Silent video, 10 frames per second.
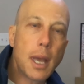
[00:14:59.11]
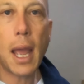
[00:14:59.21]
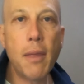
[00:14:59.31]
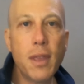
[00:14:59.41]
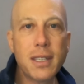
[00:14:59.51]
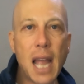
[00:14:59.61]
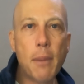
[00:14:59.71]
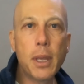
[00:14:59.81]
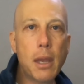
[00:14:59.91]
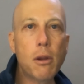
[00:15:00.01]
And this
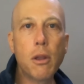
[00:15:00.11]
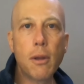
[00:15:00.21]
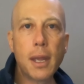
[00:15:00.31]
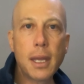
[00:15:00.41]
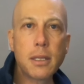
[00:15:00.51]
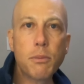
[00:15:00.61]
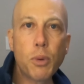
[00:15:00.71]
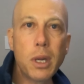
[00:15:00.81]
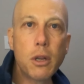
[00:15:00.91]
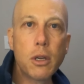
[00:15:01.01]
time of year, you can get some pretty